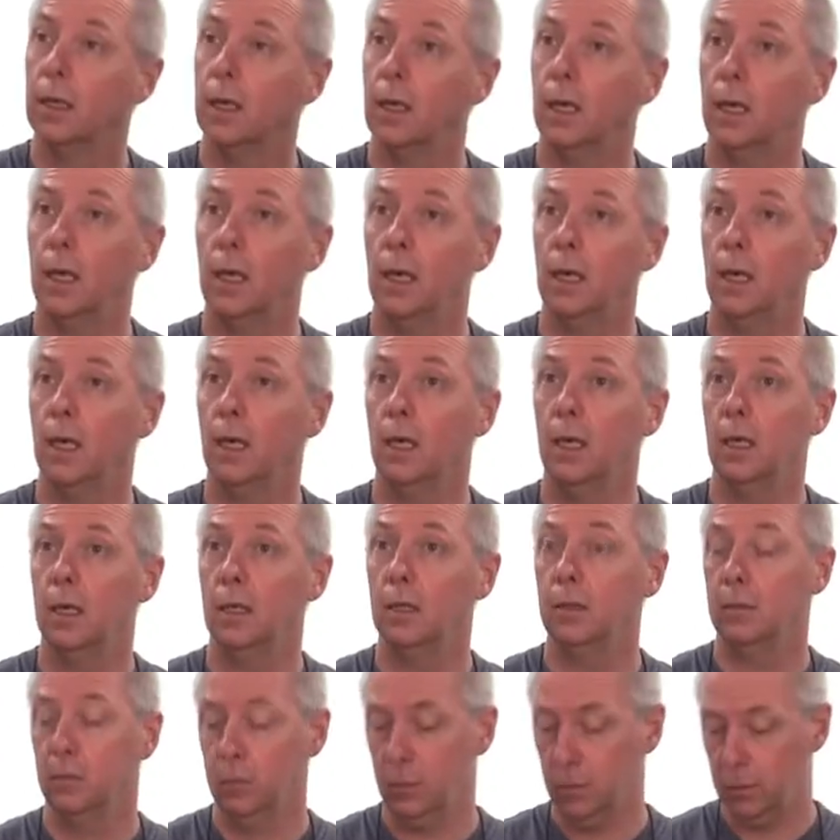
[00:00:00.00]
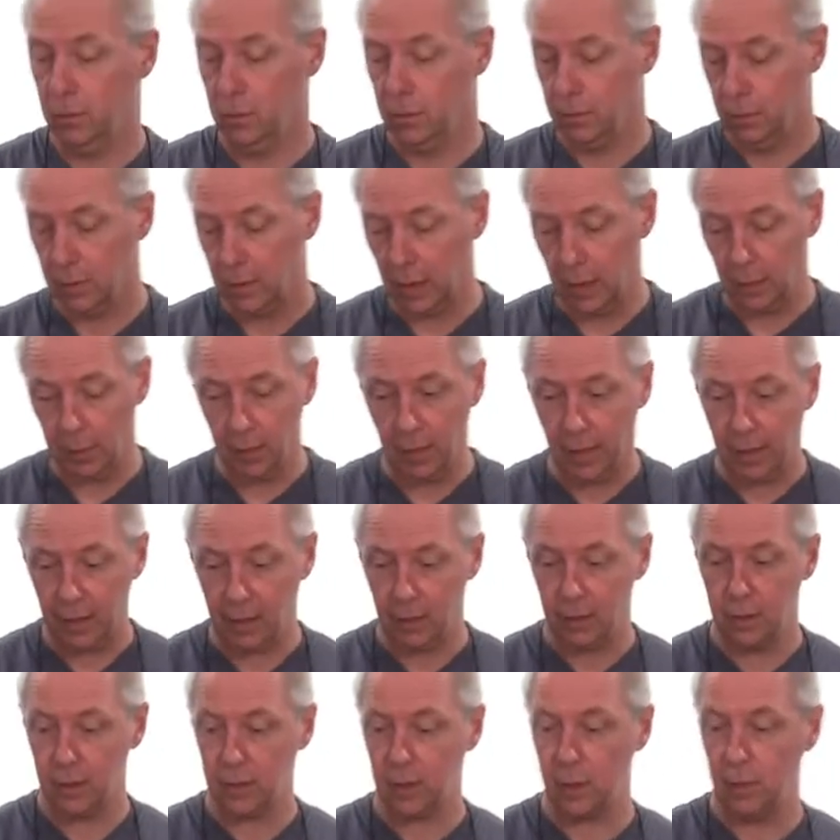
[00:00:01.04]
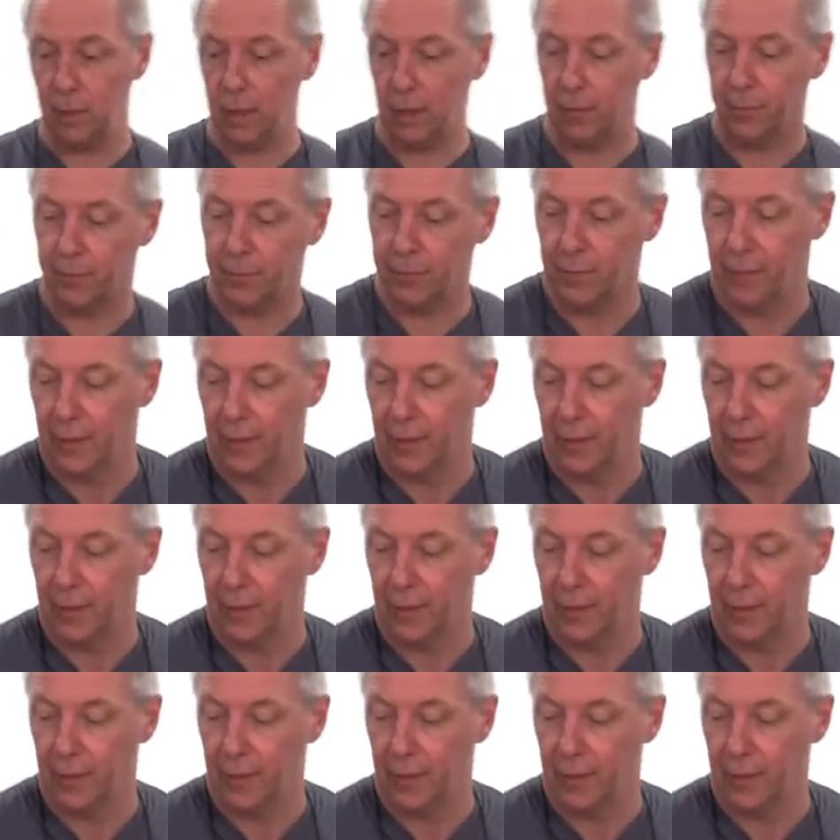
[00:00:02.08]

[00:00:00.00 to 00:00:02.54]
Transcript: and I'll be back in just a minute.